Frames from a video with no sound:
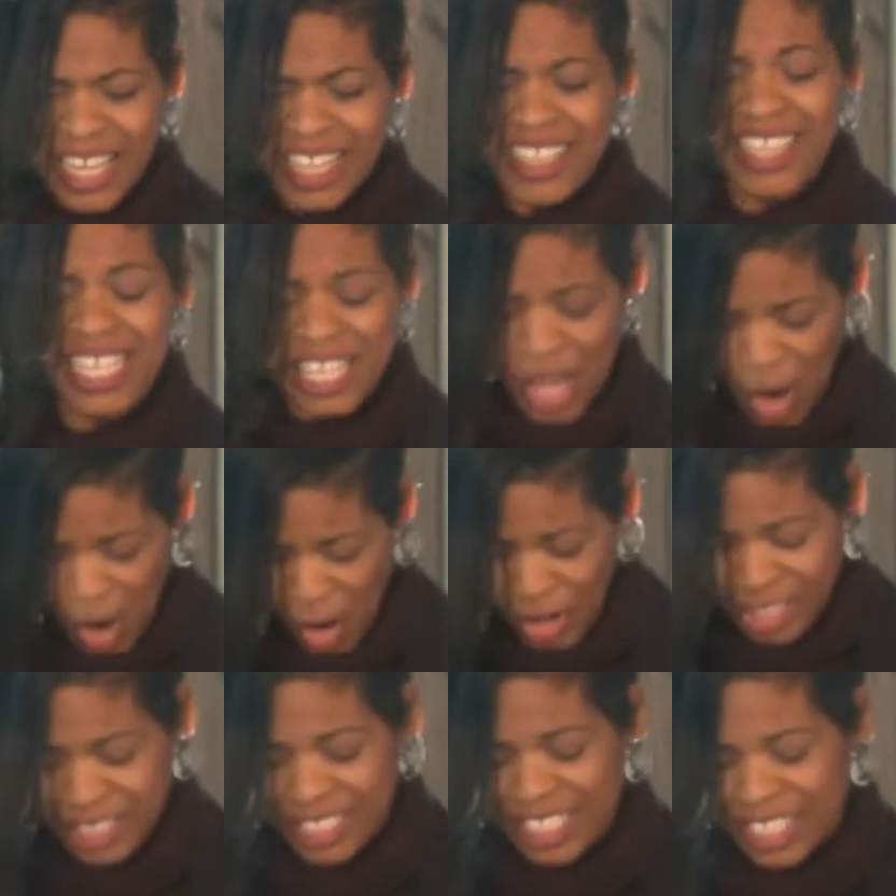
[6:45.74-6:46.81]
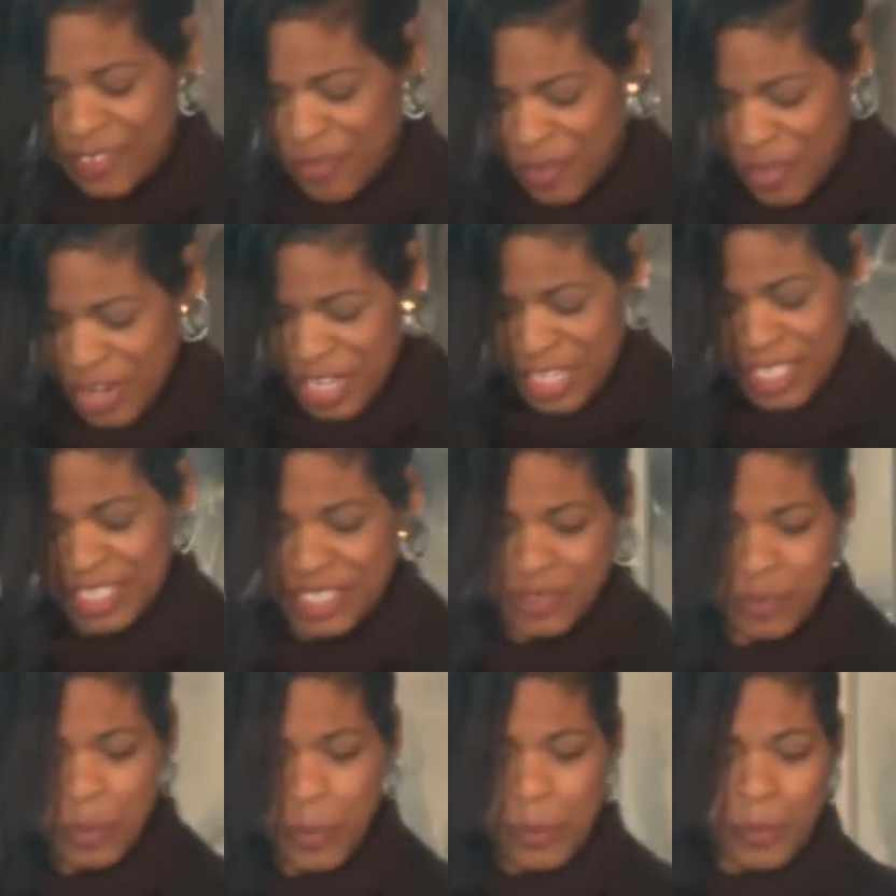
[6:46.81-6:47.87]
the Arctic freeze.
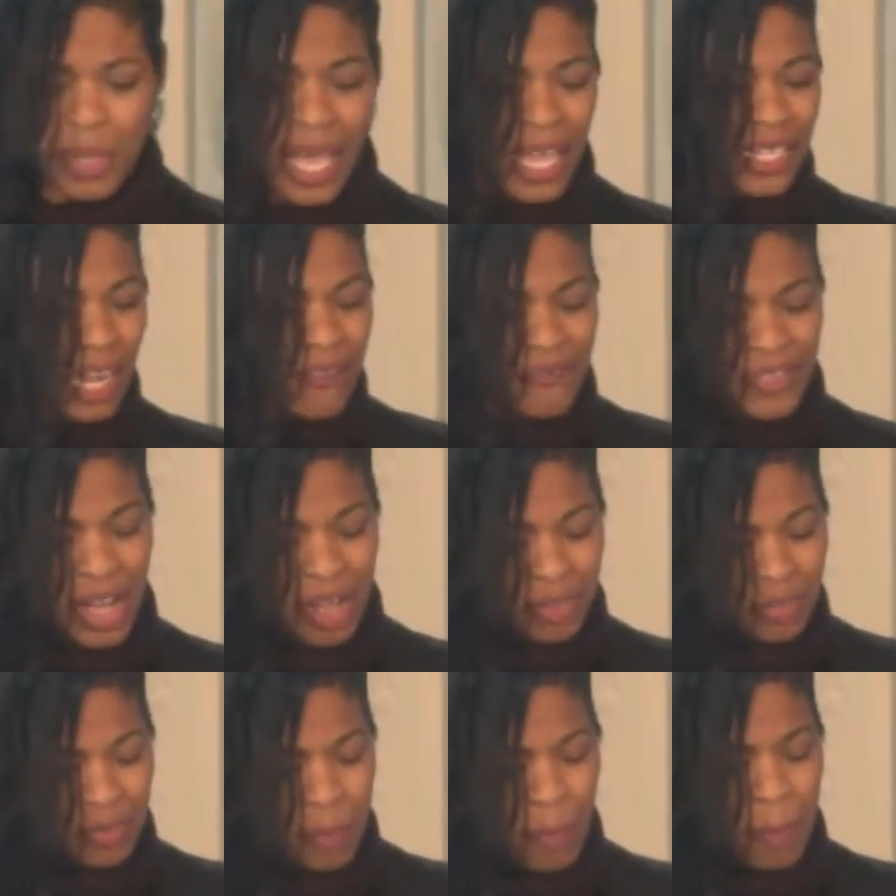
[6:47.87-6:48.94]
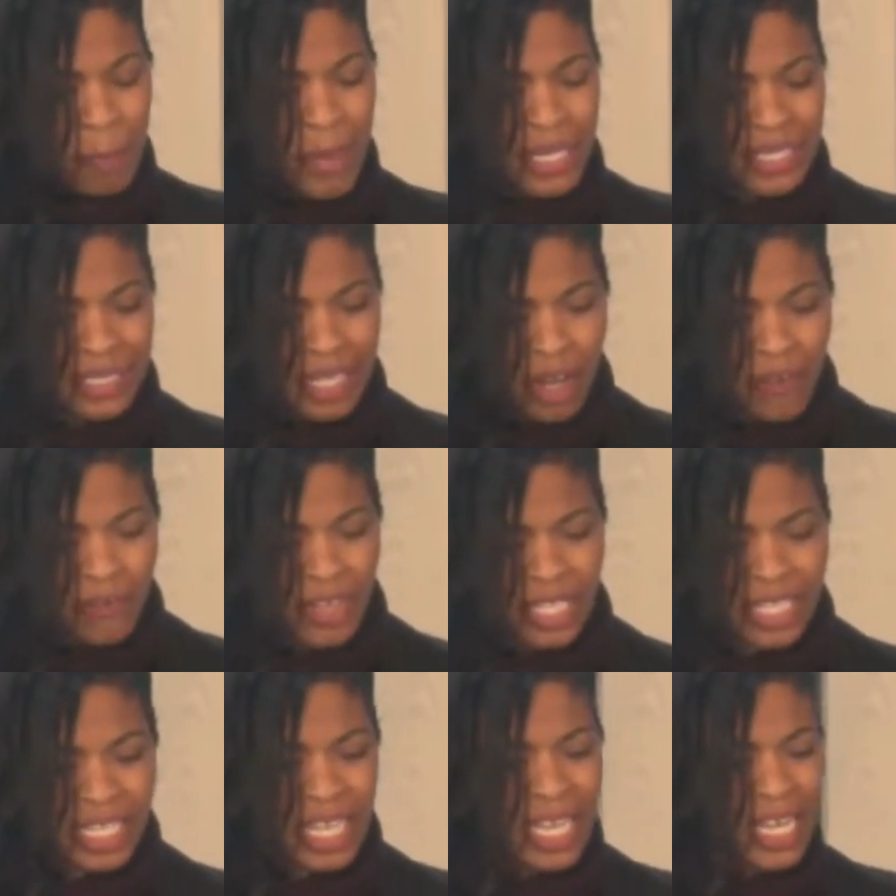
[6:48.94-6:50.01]
And I felt myself
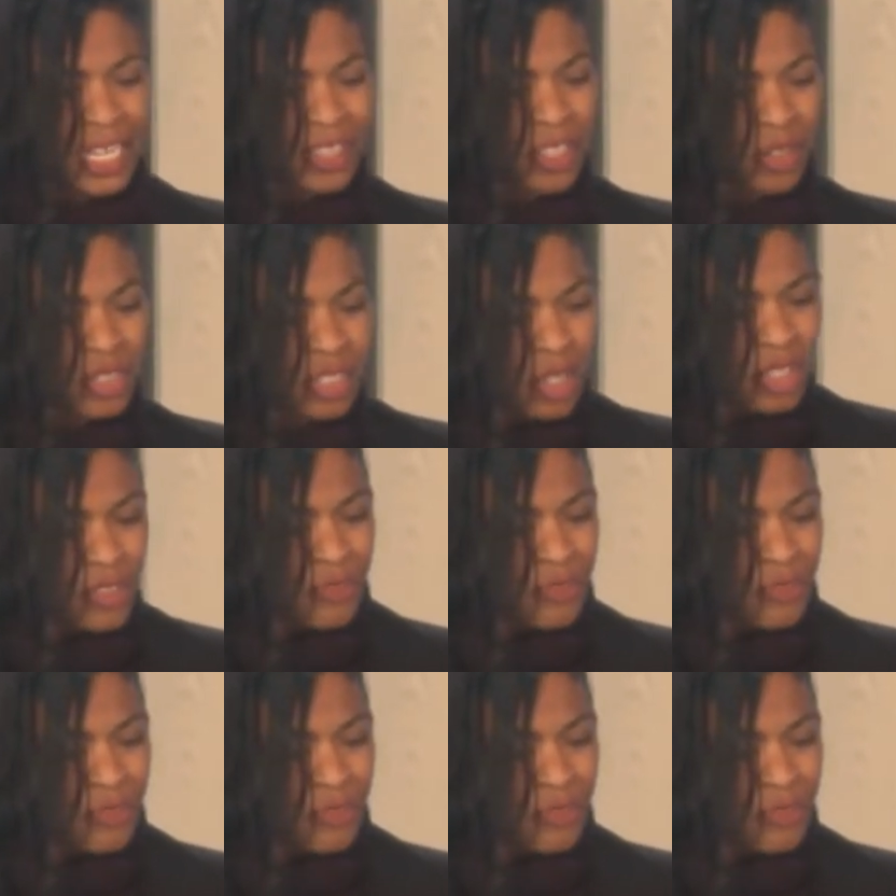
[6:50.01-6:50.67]
again, those, those